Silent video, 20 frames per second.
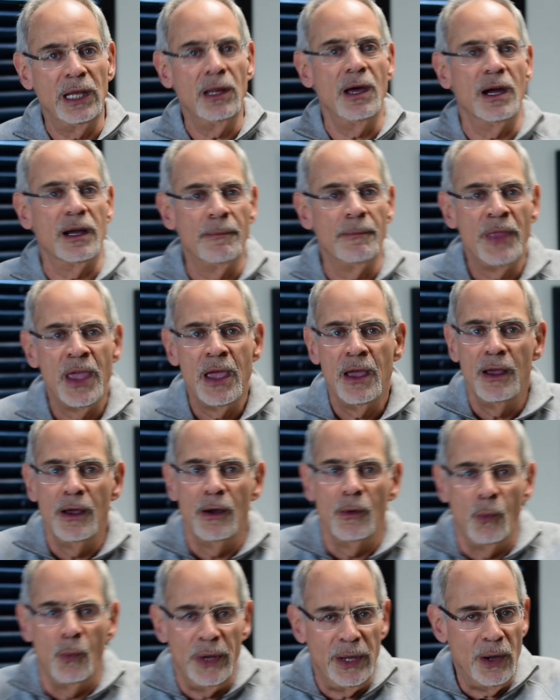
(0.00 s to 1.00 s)
Look,
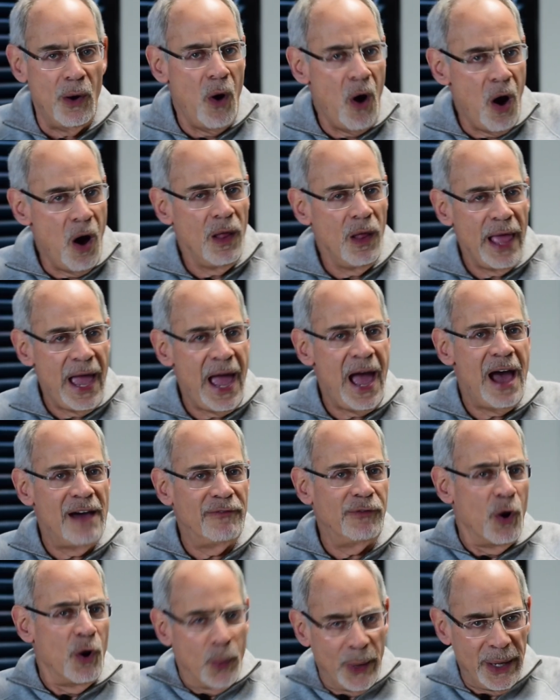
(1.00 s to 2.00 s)
we
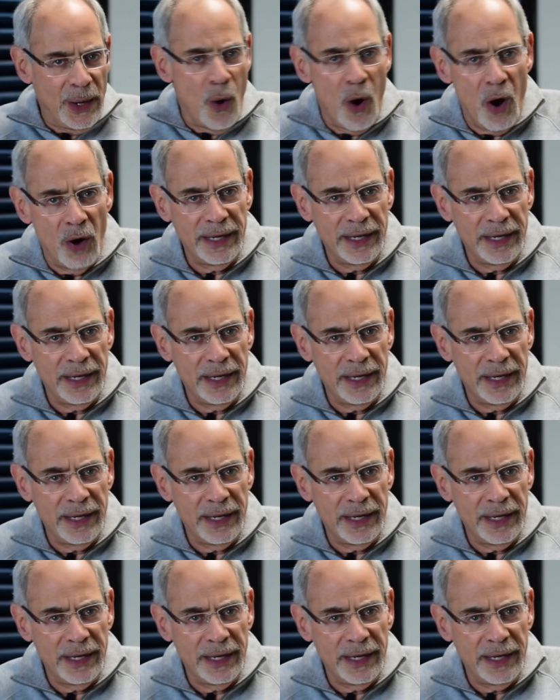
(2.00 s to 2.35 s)
all